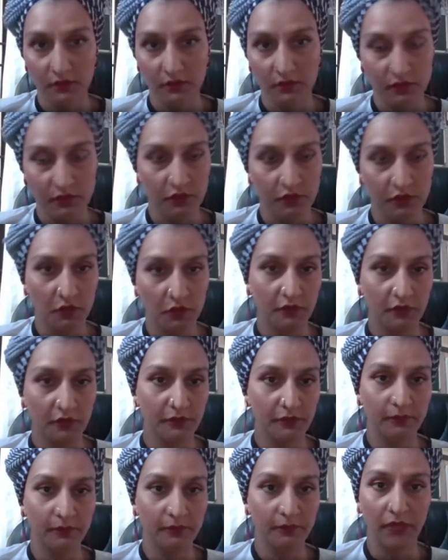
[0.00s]
sort of
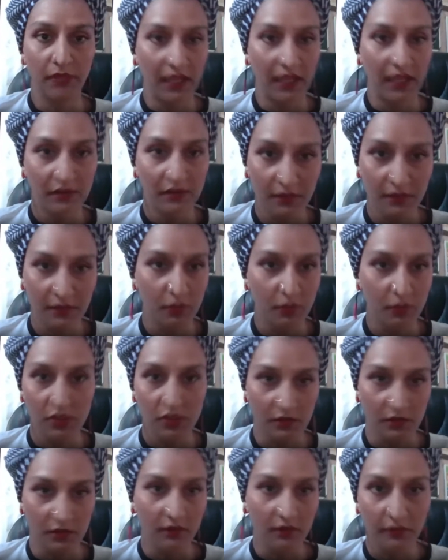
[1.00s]
bland
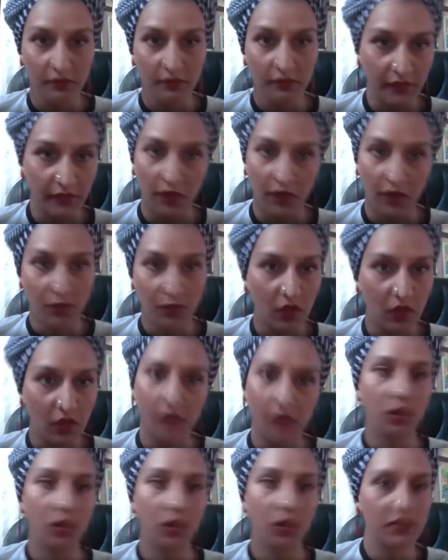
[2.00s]
commercial fare without any
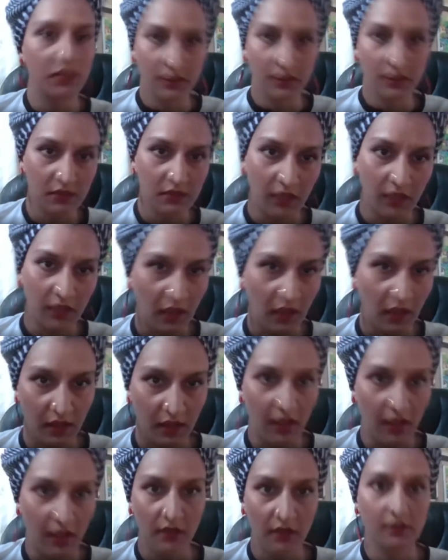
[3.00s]
politics, then like I
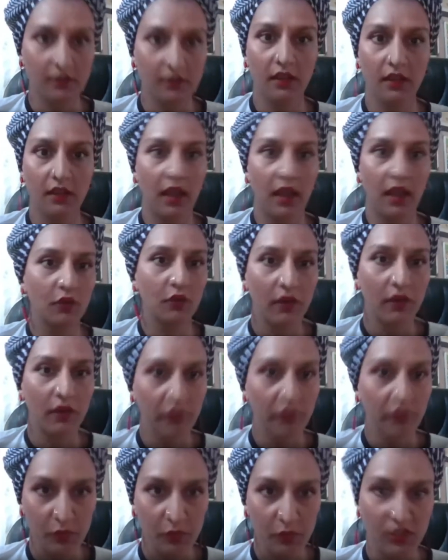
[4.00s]
can't, I don't have a
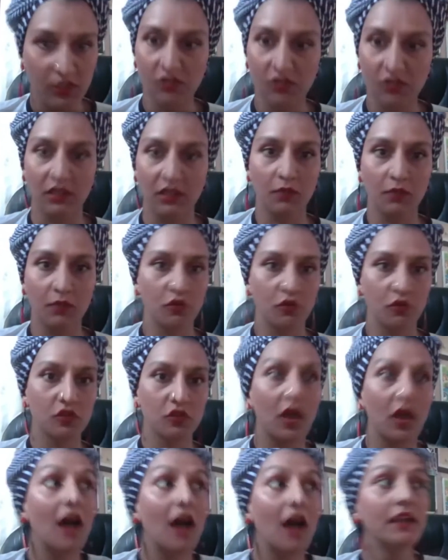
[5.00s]
reputation anymore.
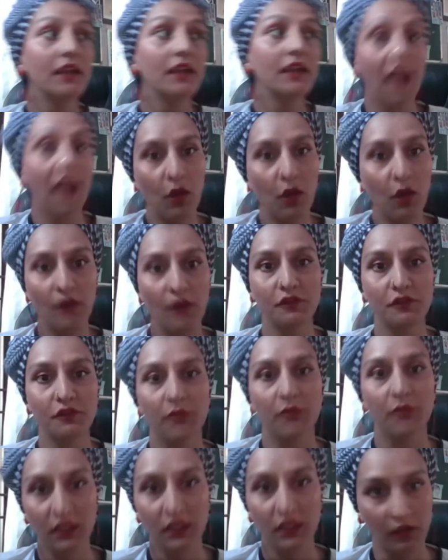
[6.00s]
So I, now, after
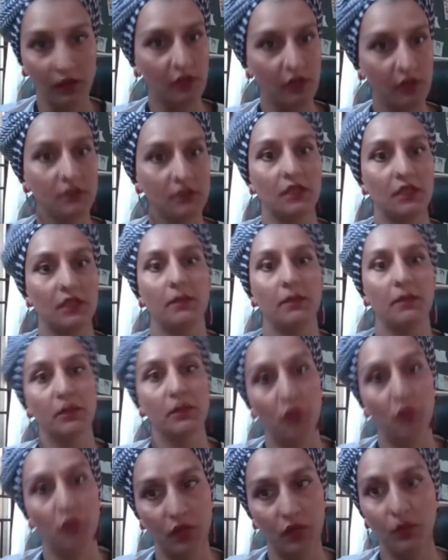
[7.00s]
many years, I'm at a
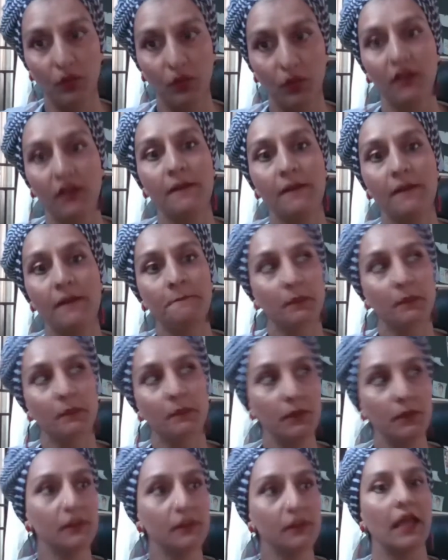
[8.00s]
point where
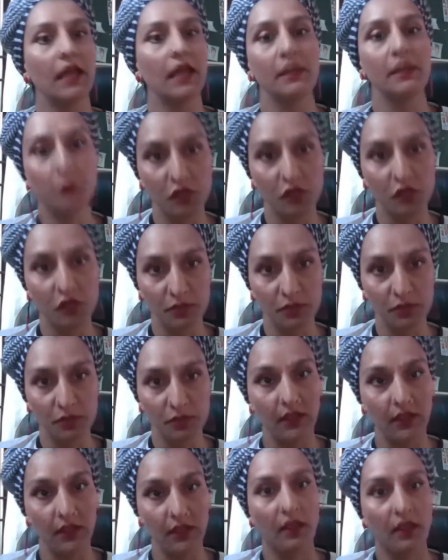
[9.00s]
people can approach
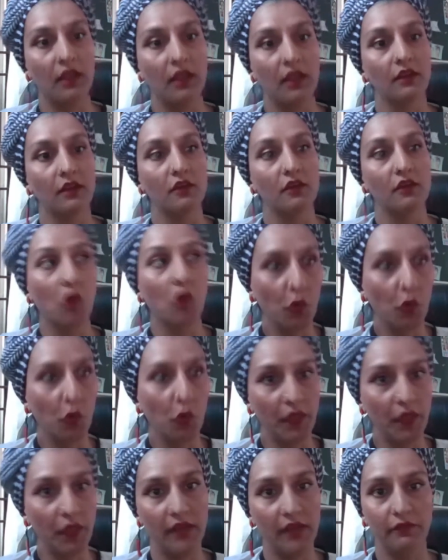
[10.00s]
me and know
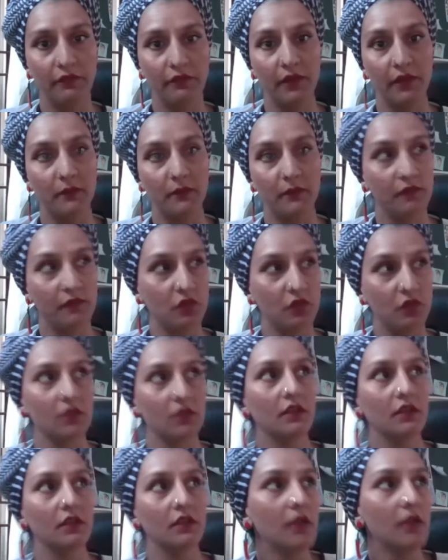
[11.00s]
that if I'm if they're
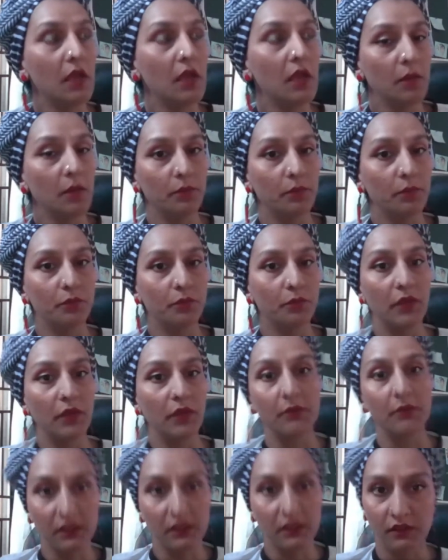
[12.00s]
gonna bring
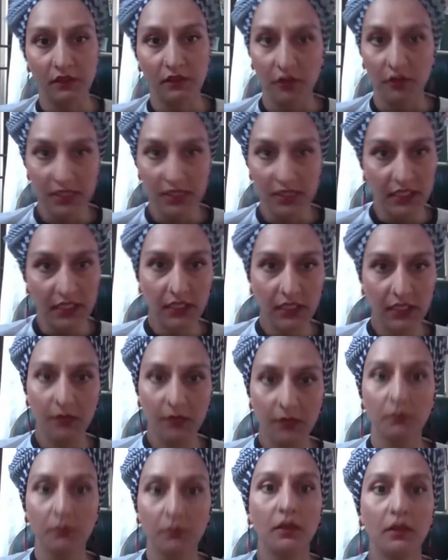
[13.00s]
me into their
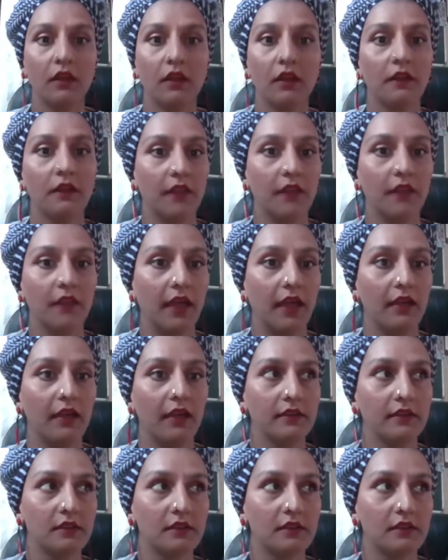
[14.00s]
team, that